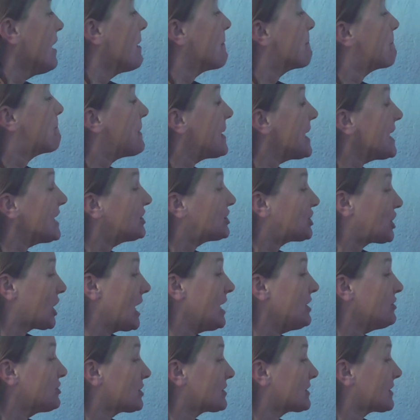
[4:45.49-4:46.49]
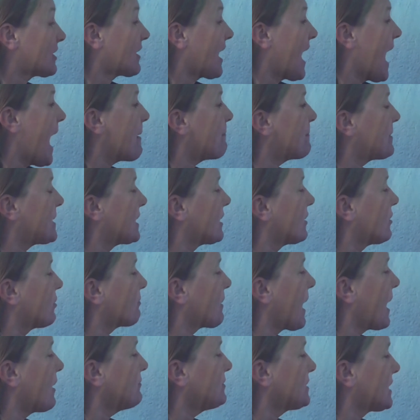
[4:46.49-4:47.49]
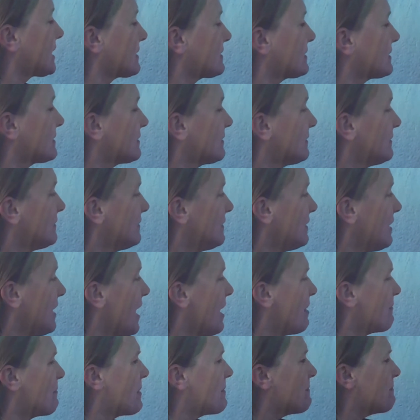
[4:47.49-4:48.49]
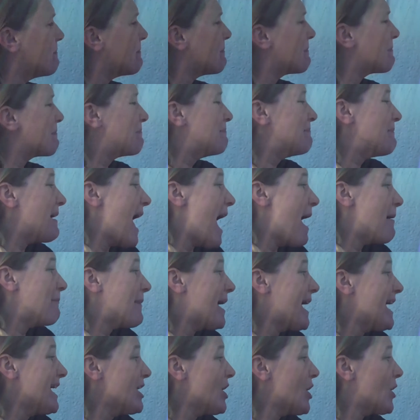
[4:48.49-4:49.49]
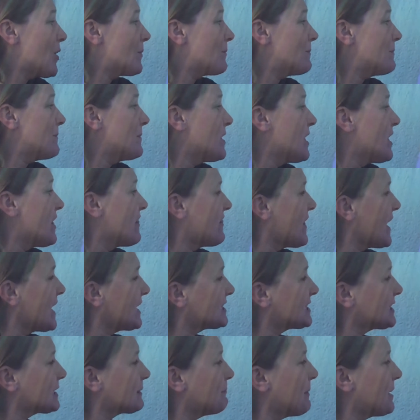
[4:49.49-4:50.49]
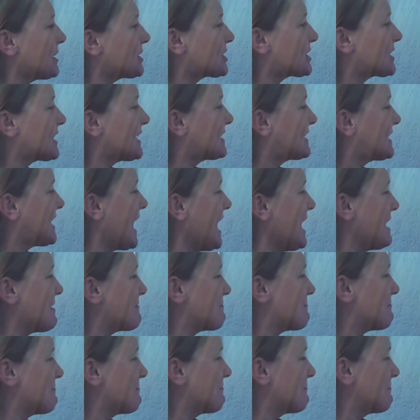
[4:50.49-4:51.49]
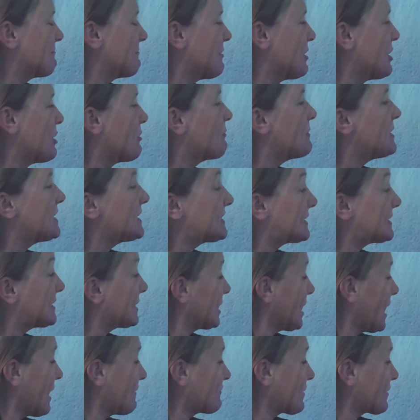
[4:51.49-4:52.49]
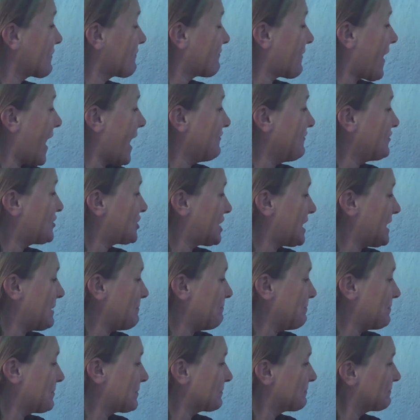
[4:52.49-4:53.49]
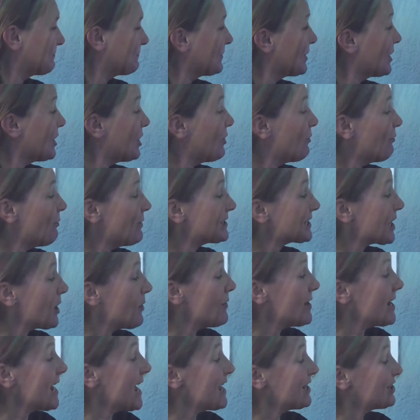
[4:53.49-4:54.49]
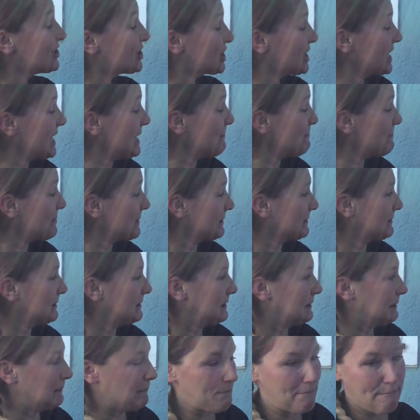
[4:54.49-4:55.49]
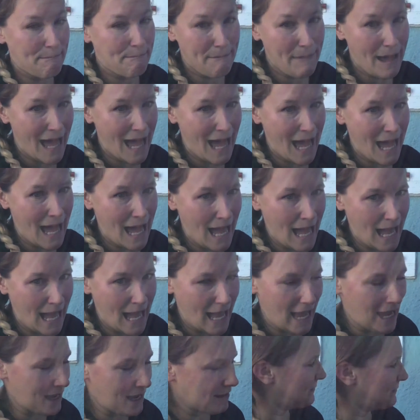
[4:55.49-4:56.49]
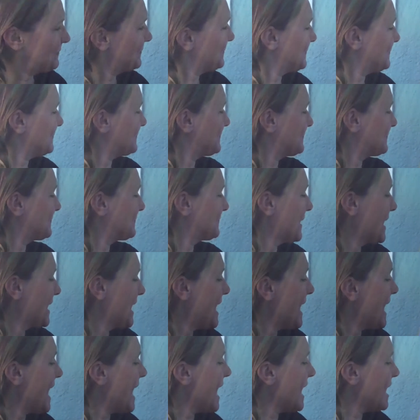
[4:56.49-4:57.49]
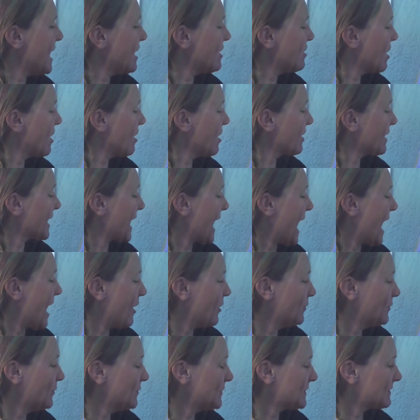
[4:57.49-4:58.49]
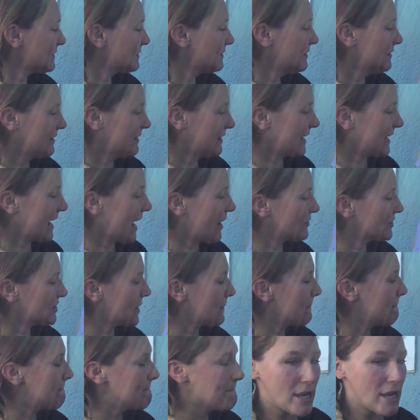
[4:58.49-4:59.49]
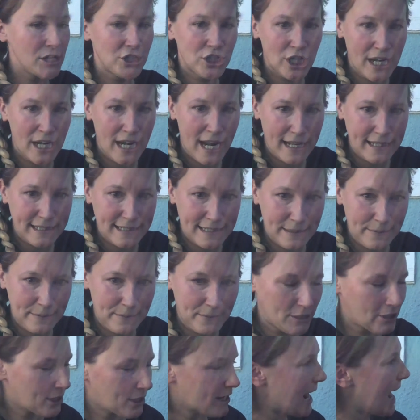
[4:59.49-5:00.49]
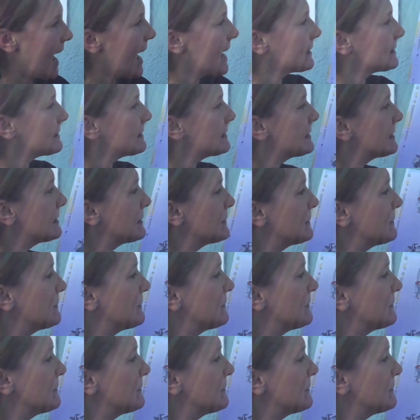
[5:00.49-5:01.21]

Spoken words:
Big changes are happening around us. But at my home, things look much the same. We still have our 5 sheep. What's going on, sheep? Bah. And our cows. The cows are munching on some grass.